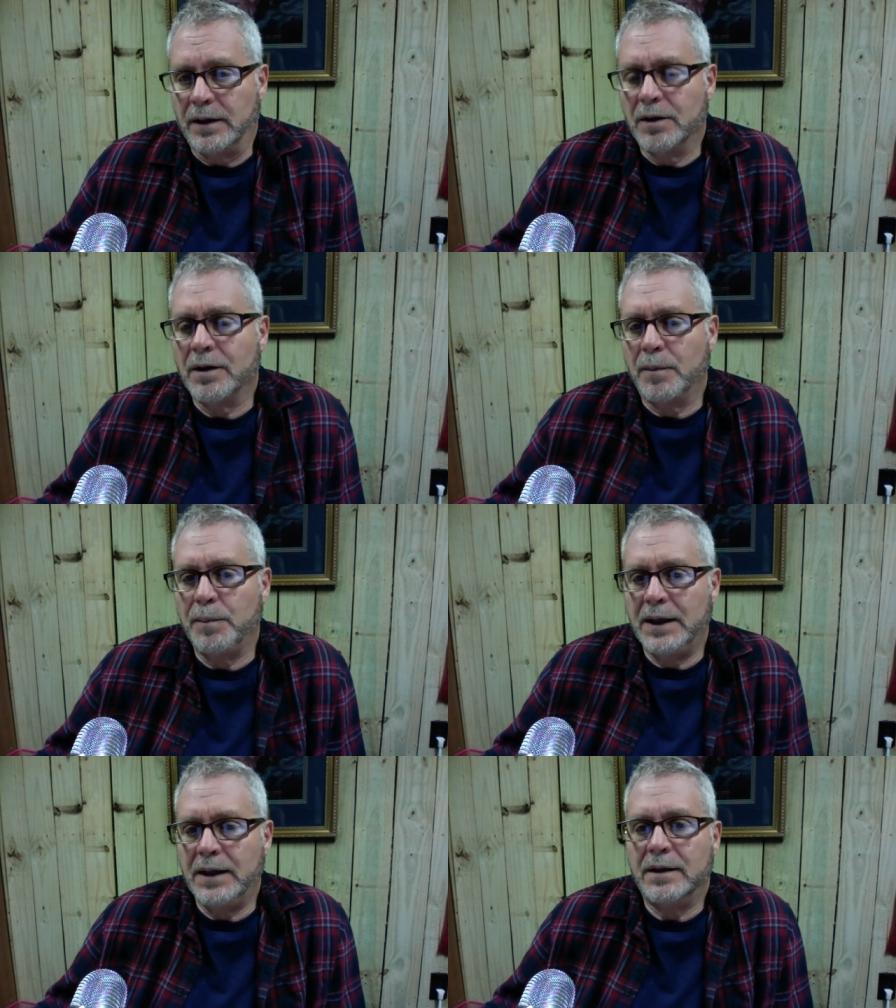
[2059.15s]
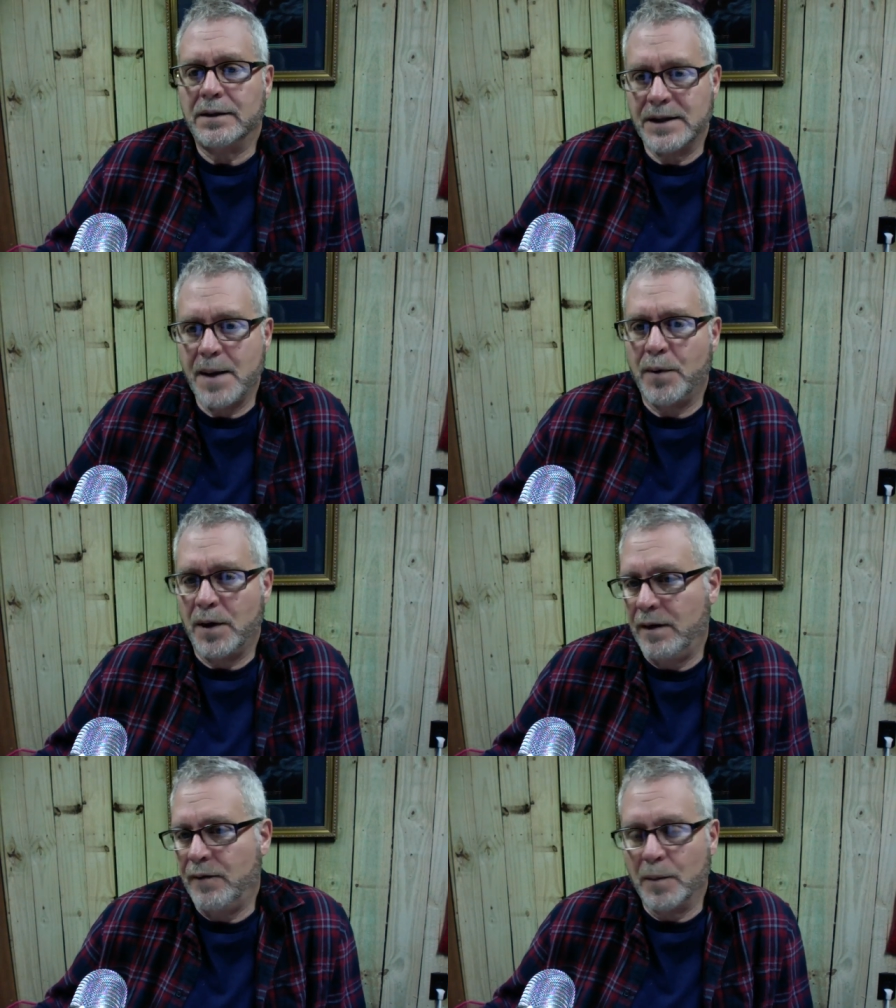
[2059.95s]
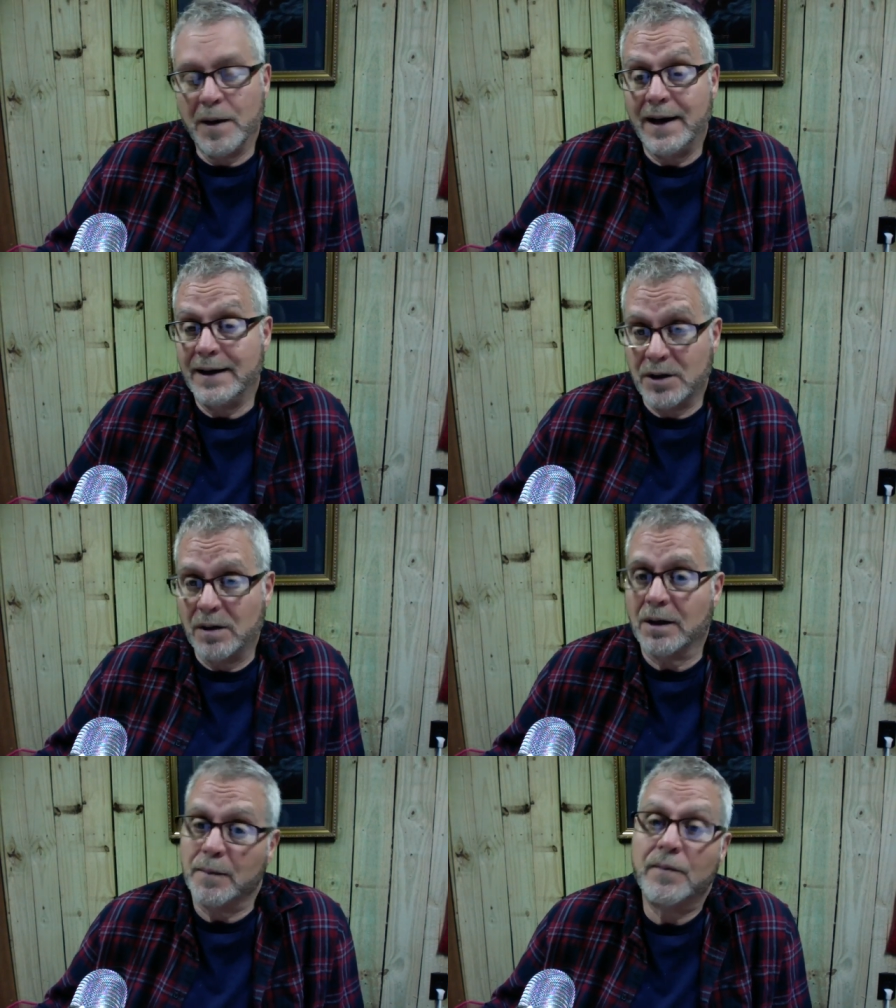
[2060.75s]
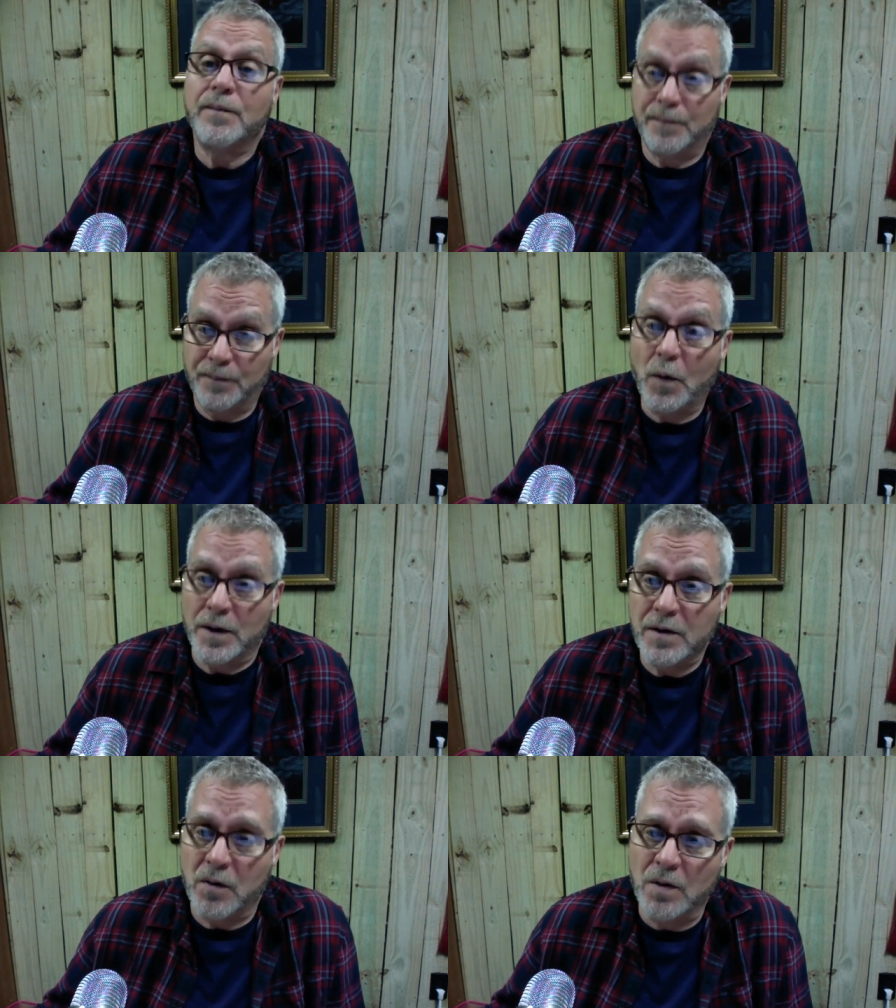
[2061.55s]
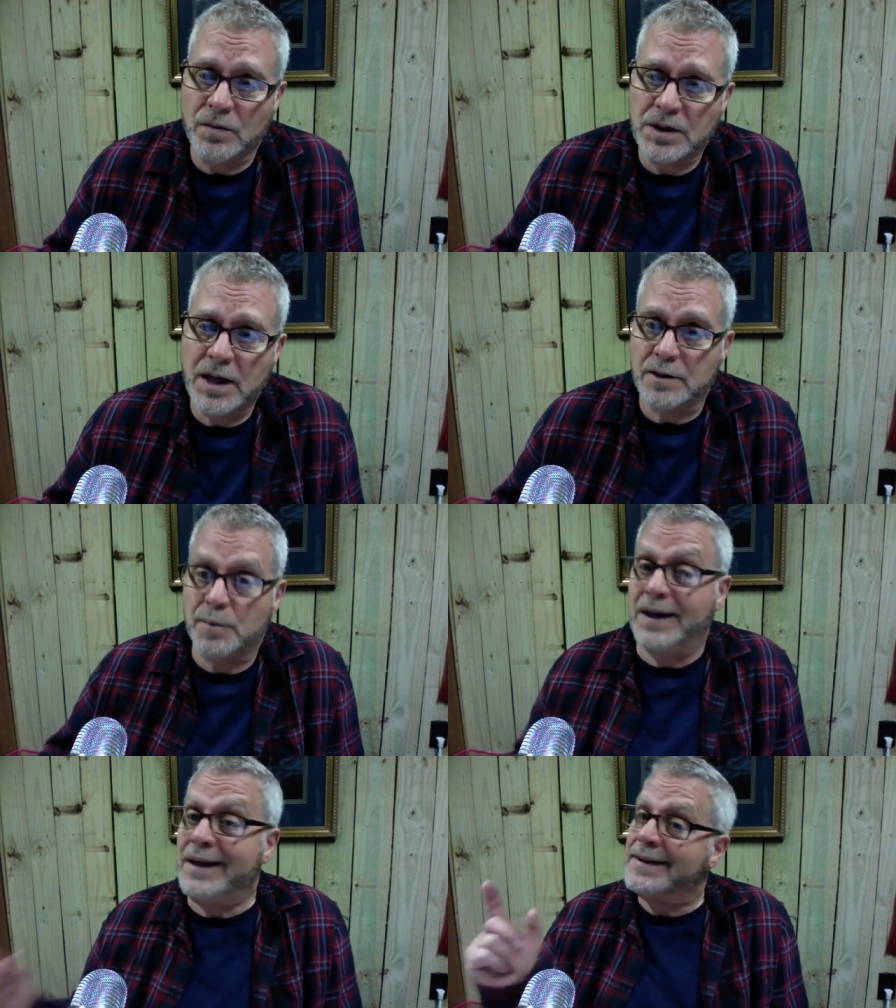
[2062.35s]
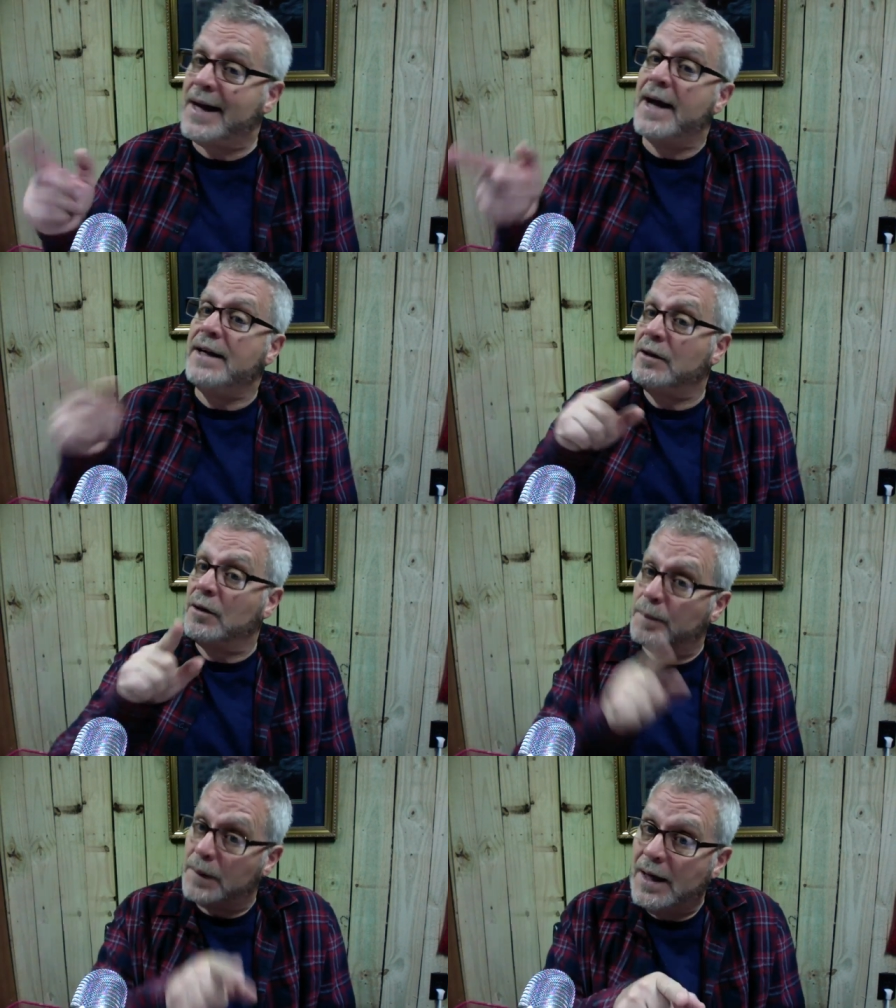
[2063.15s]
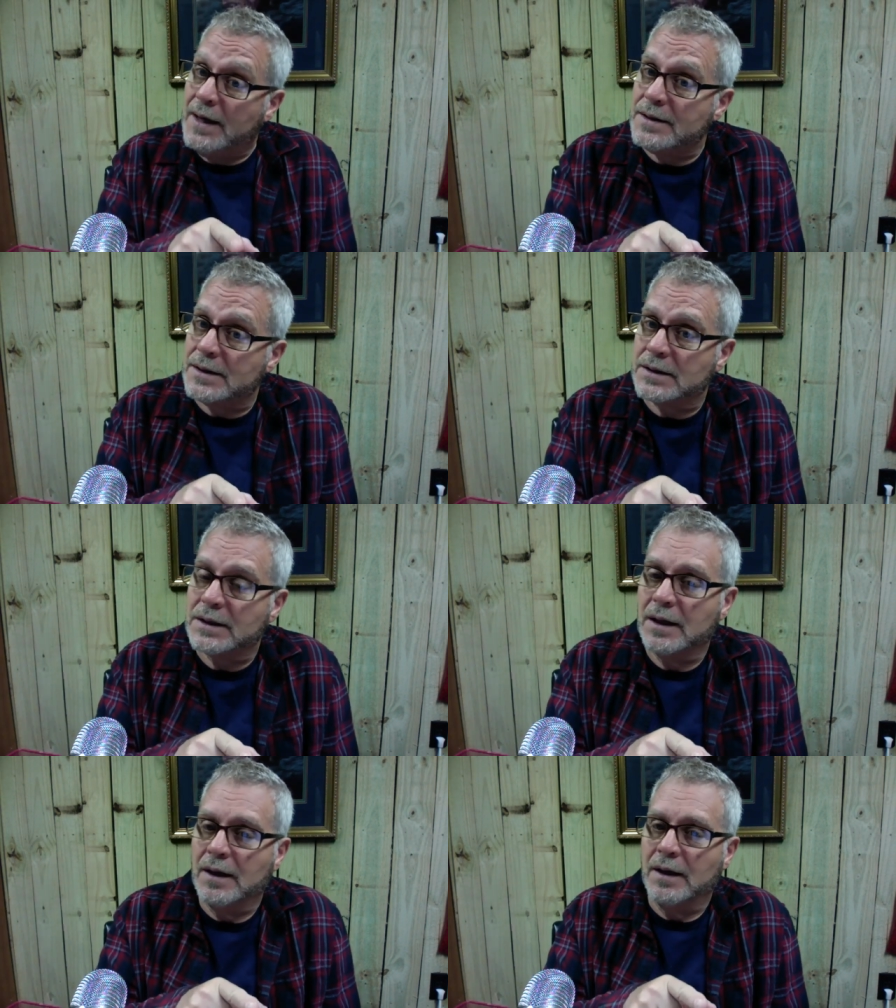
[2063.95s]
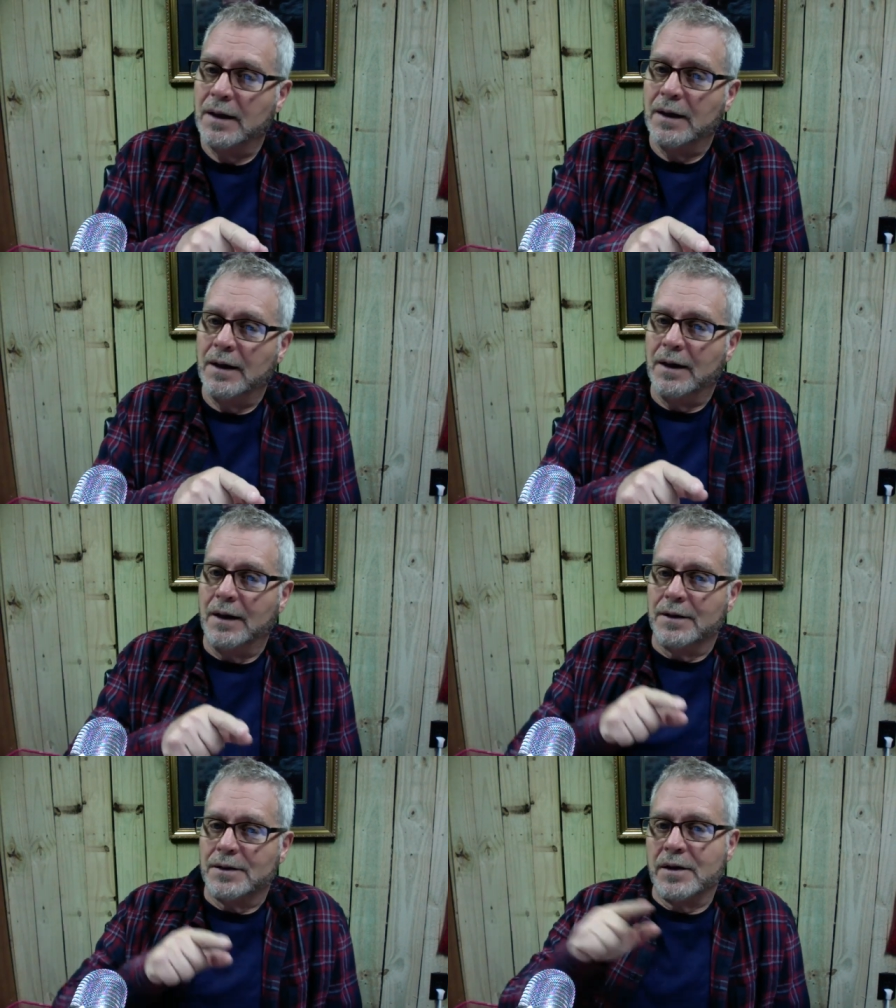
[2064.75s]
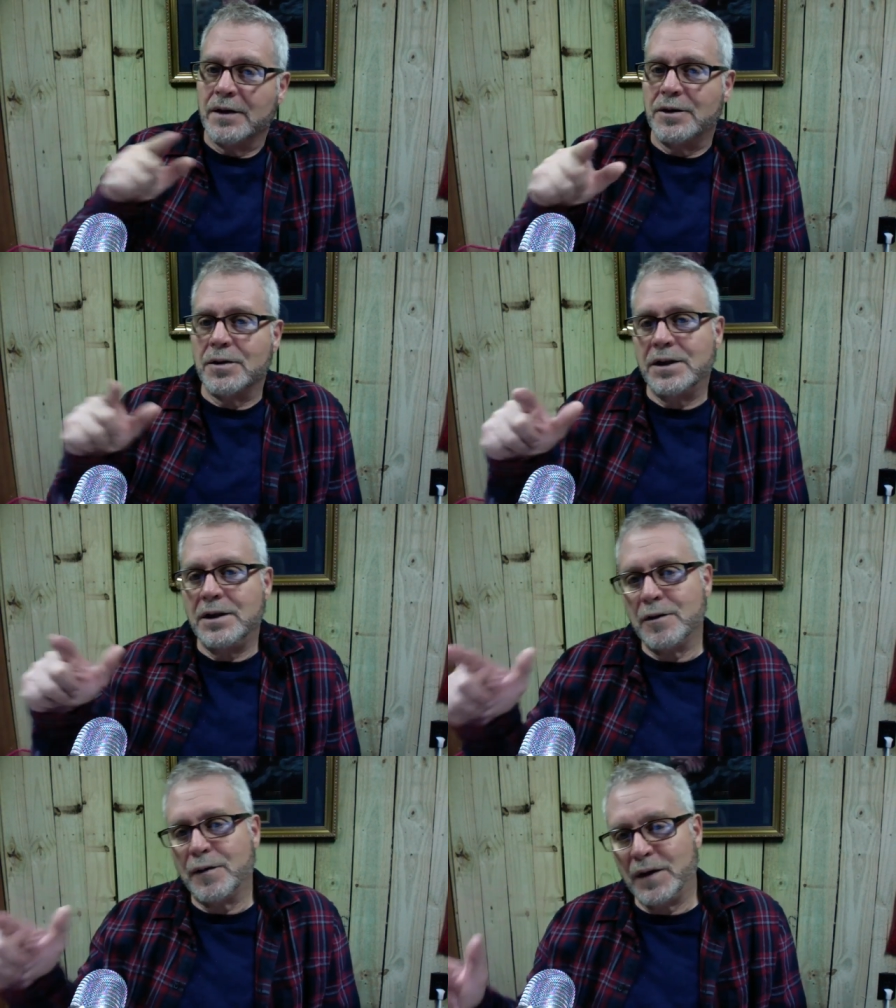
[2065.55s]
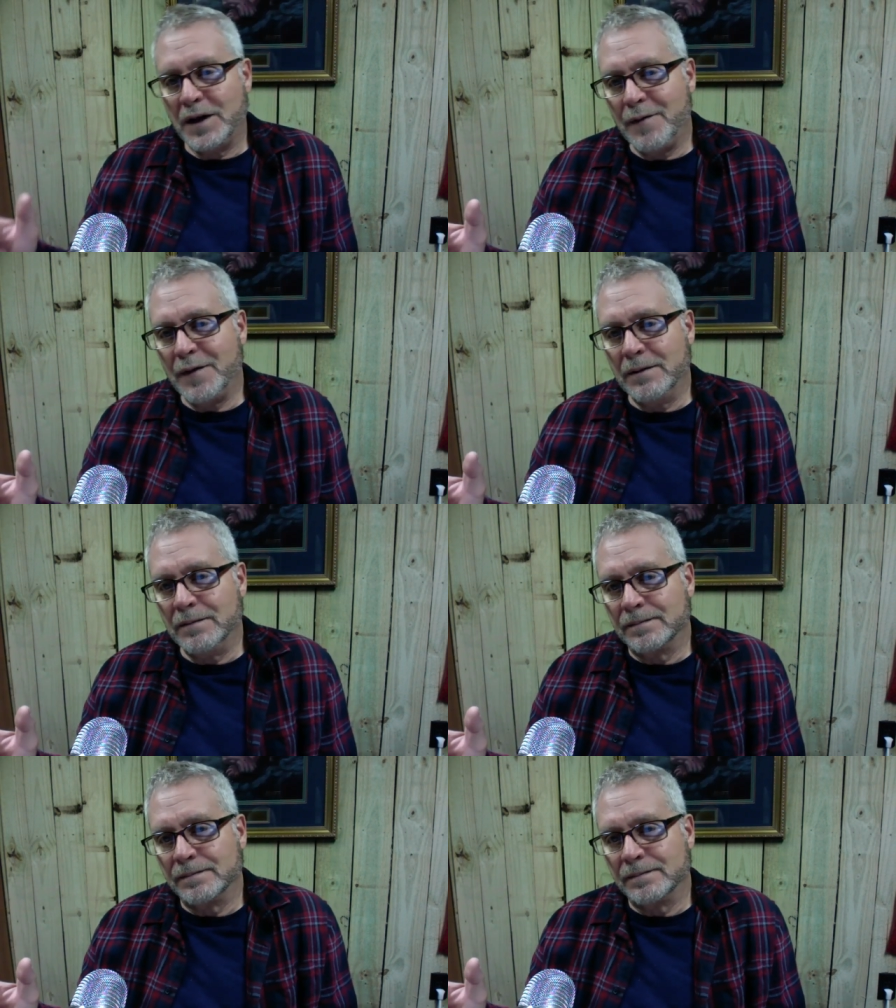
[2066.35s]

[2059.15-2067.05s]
You're going to be separated from God eternally for your own sins. But he died in your place so that your sins are forgiven.